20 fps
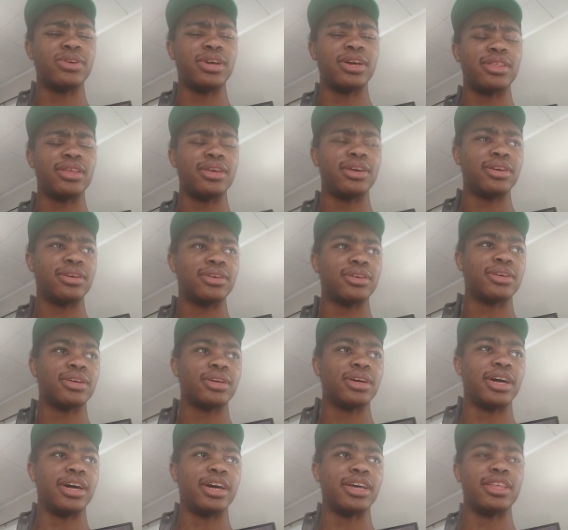I think.
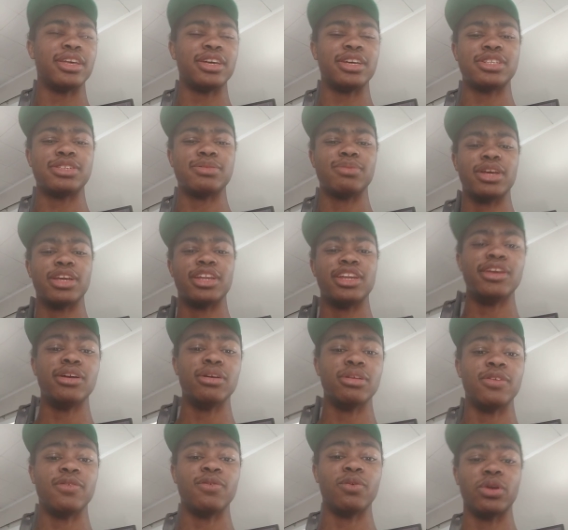I think it's like
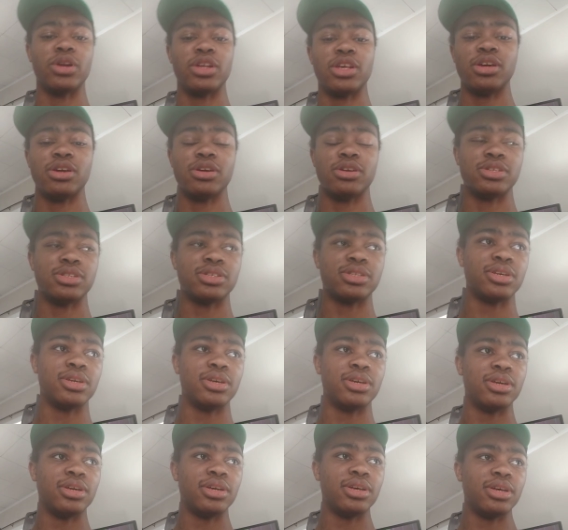nearly 40 years.
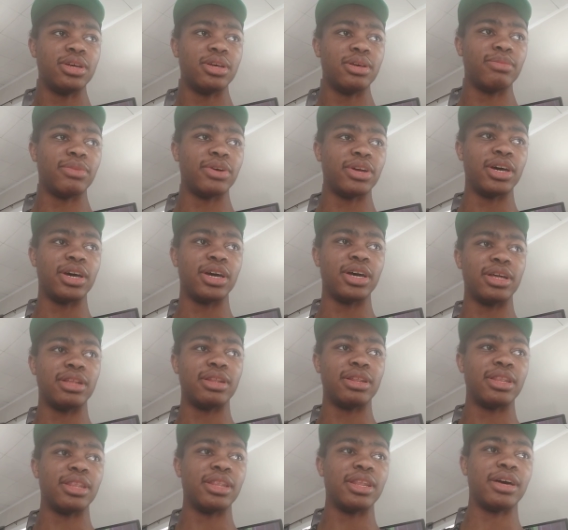But uh,
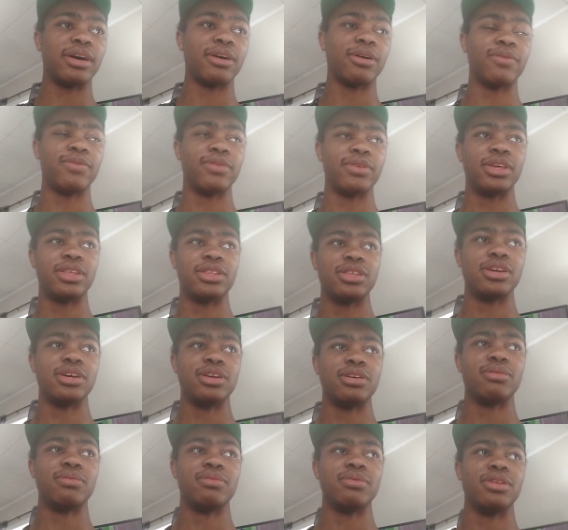hopefully
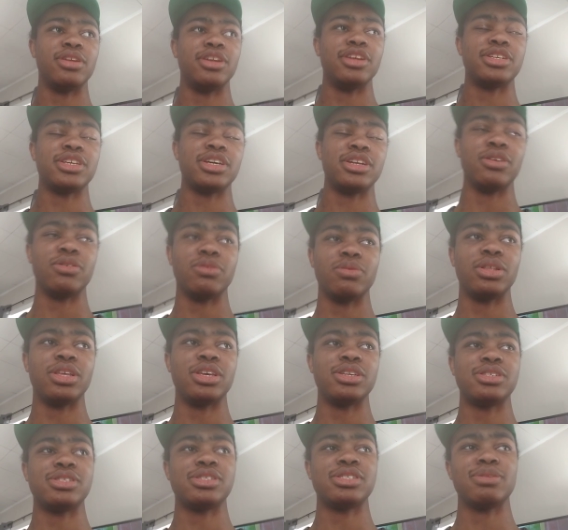the Nintendo
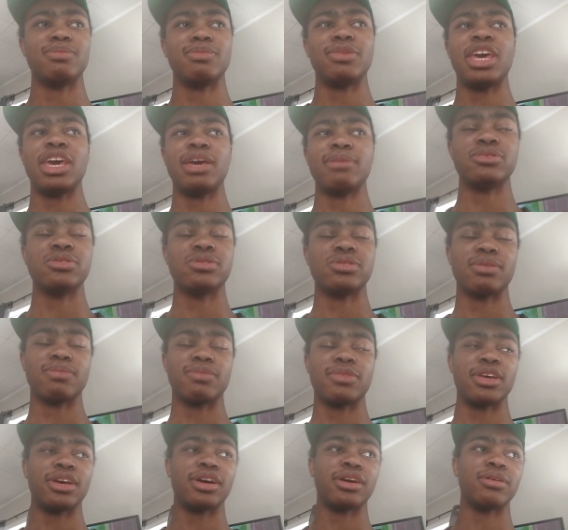releases some games or
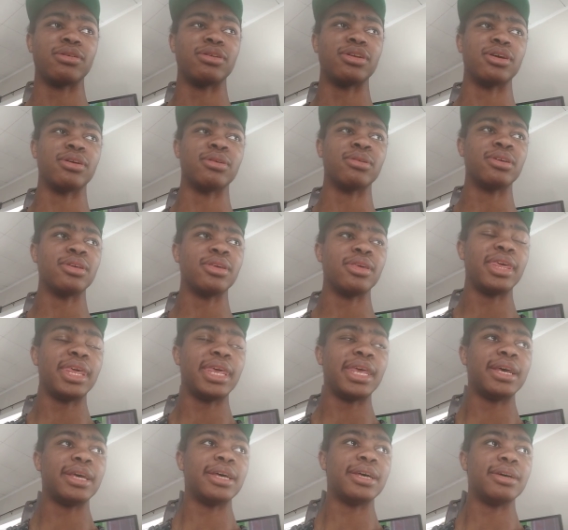something. I don't know.
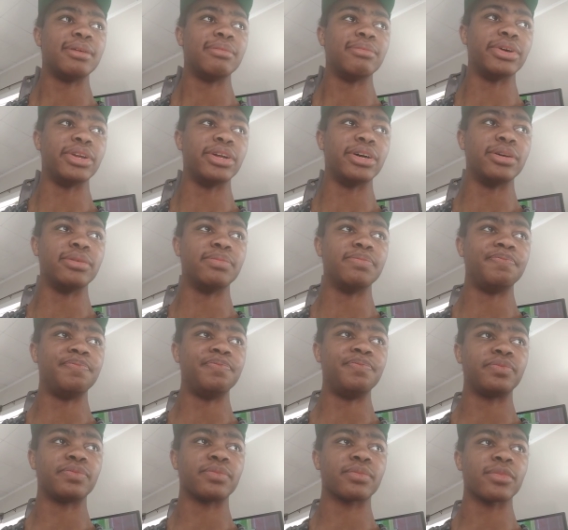But uh,
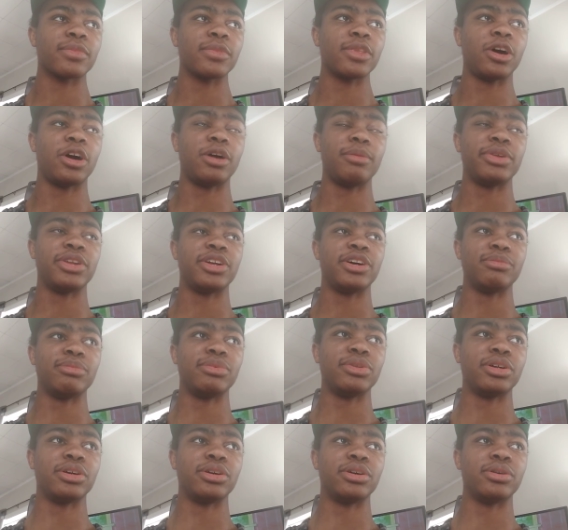comment down
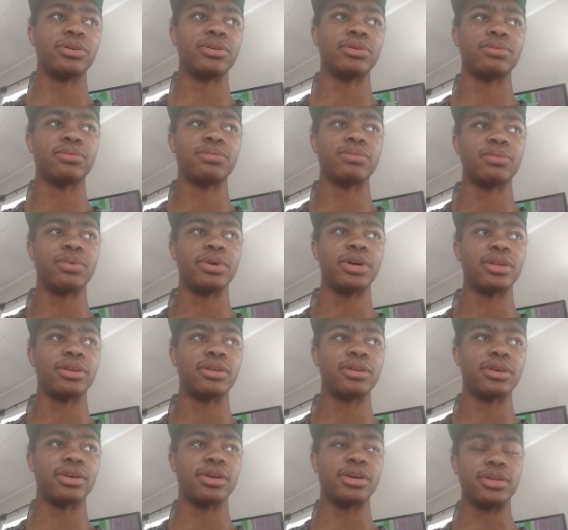below what
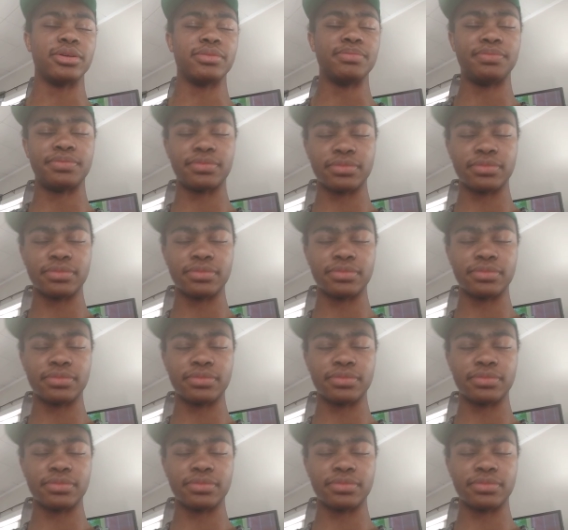um,